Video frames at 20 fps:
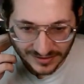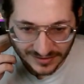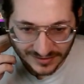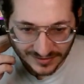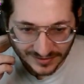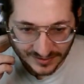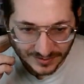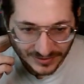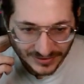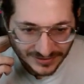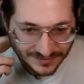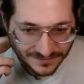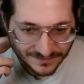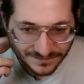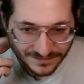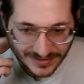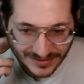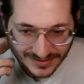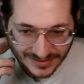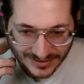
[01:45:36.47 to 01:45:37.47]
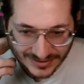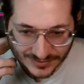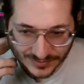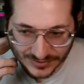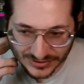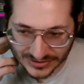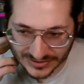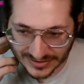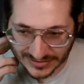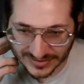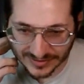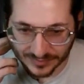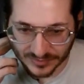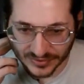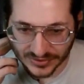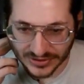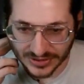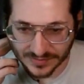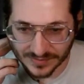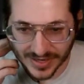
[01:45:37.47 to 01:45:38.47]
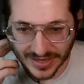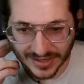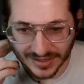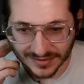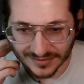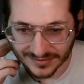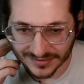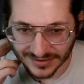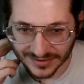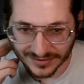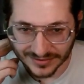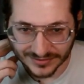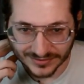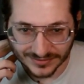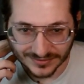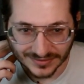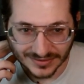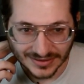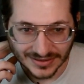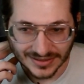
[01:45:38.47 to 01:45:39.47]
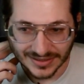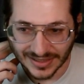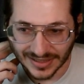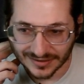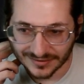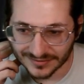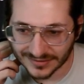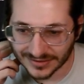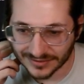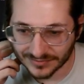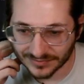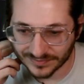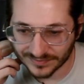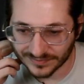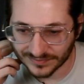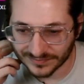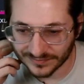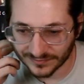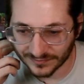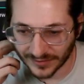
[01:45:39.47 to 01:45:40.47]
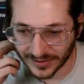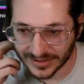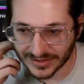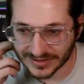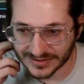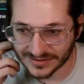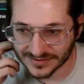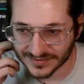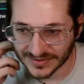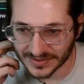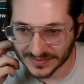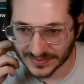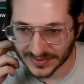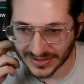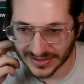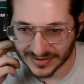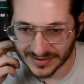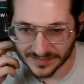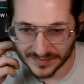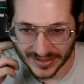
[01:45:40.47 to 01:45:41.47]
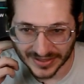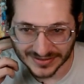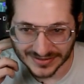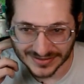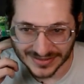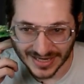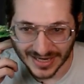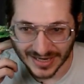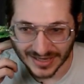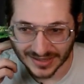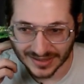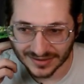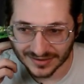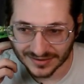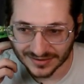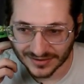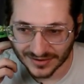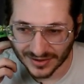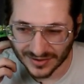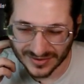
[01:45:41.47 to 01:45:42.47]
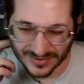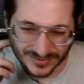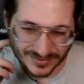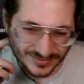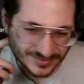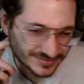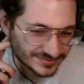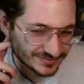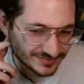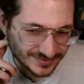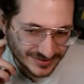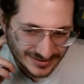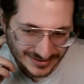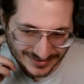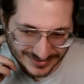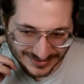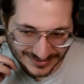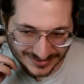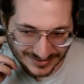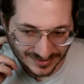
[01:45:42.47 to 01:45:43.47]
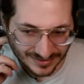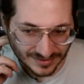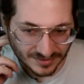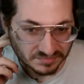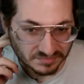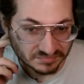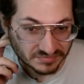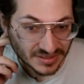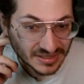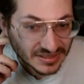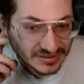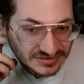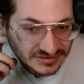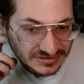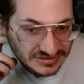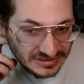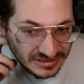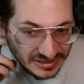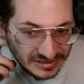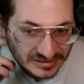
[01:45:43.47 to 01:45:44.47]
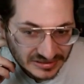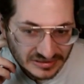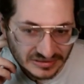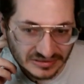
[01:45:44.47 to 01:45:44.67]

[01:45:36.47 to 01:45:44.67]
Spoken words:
they're playing Phoenix, which is like the boogeyman, you know? I don't like raiding somebody playing the best deck. So Phoenix isn't the best deck.